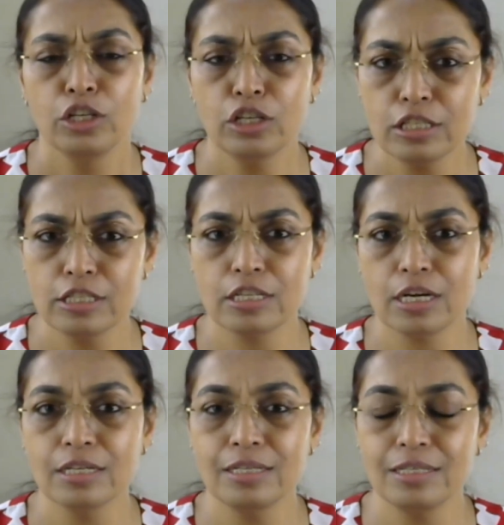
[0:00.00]
Your
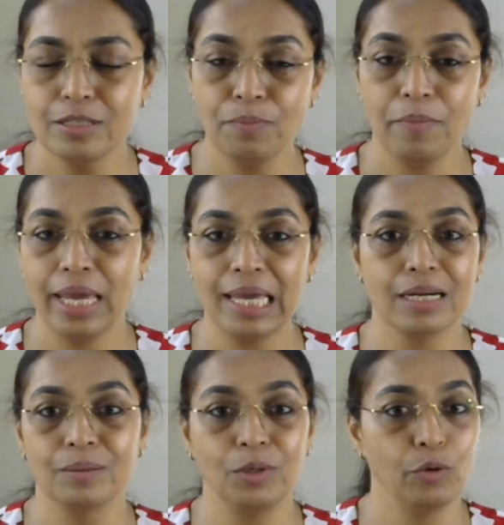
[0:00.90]
struggles may
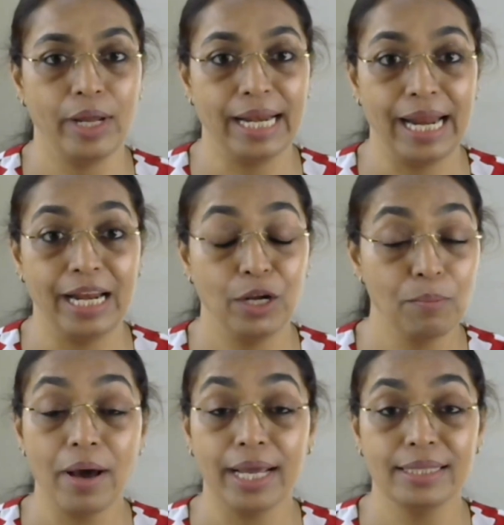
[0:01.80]
come to an
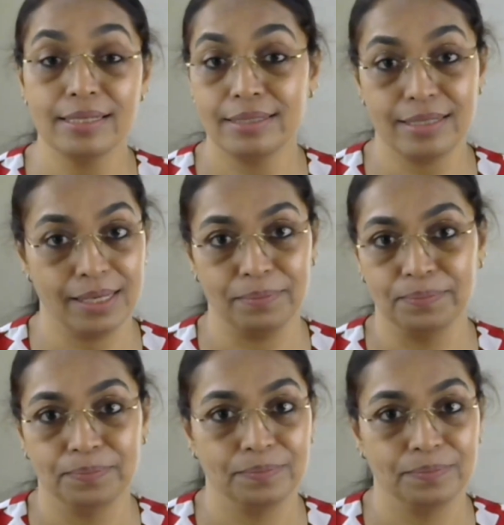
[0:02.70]
end by this time.